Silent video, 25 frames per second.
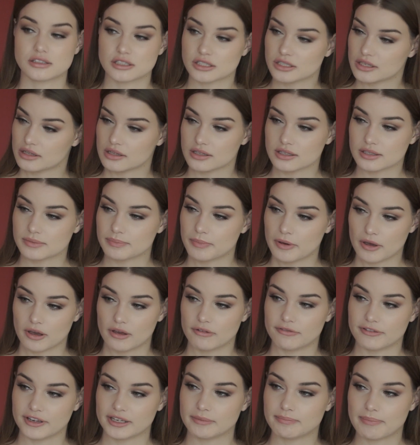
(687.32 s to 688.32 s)
just this
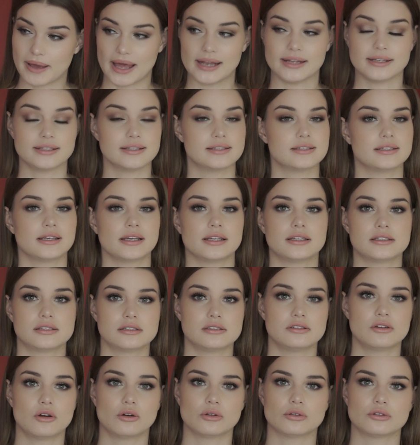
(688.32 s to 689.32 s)
perfect balance. It's
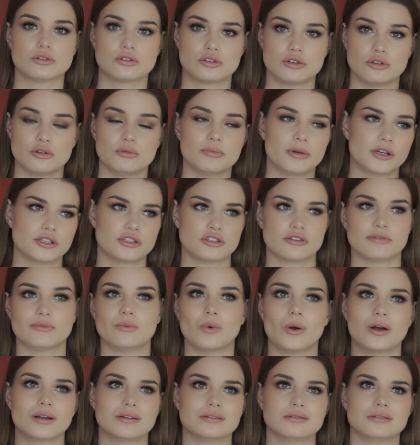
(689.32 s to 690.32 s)
not too much of
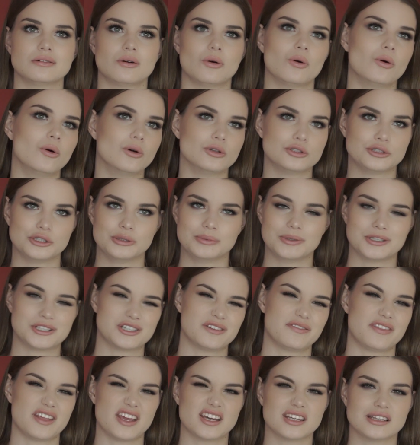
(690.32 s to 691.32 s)
one or too much
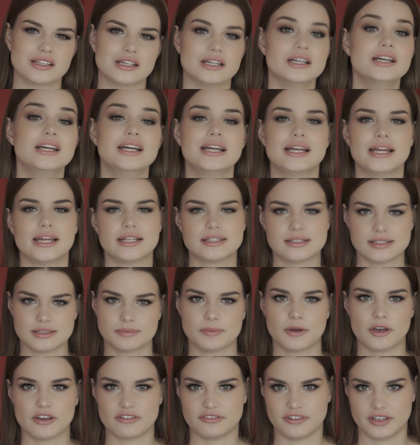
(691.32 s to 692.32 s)
of the other. It's this
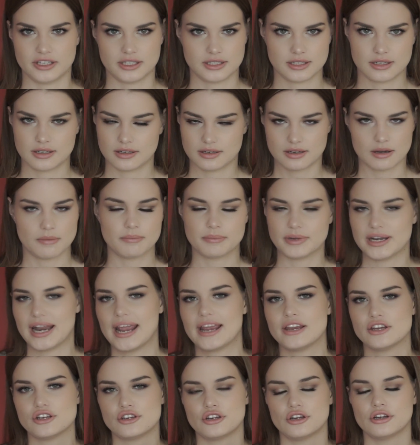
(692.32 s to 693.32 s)
perfect
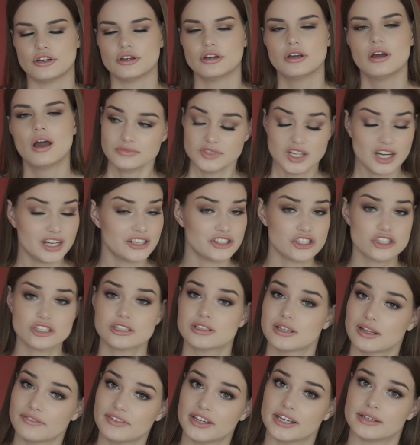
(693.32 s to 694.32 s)
combination. I
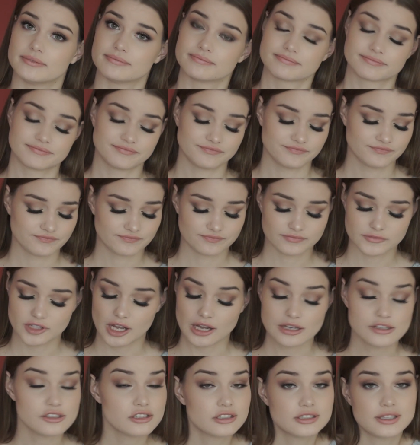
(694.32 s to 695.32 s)
just love it.
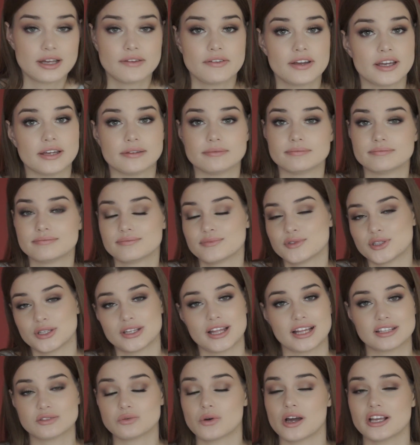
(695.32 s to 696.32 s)
I just love it. So
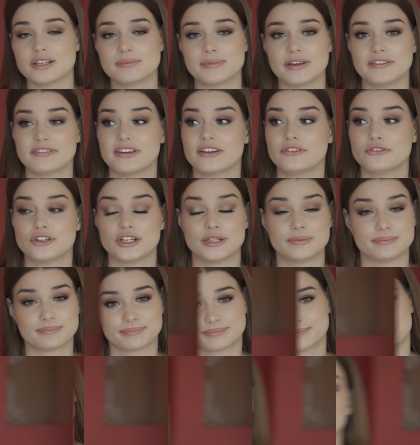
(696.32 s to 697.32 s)
that's why it's my favorite.
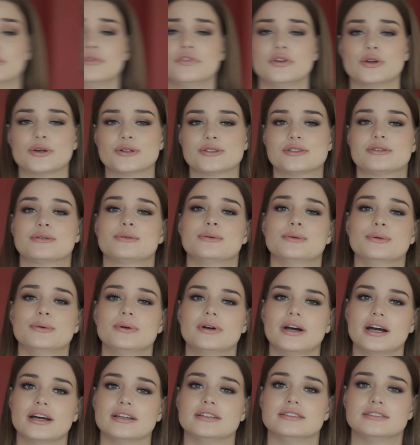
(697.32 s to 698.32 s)
Now moving on
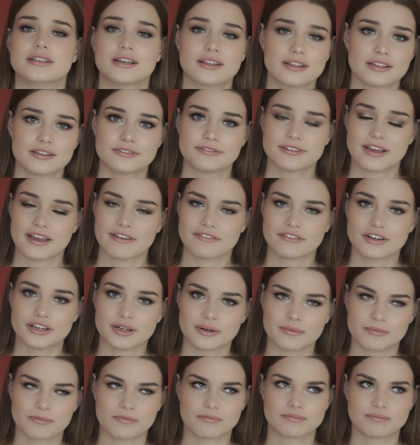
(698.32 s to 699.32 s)
to another favorite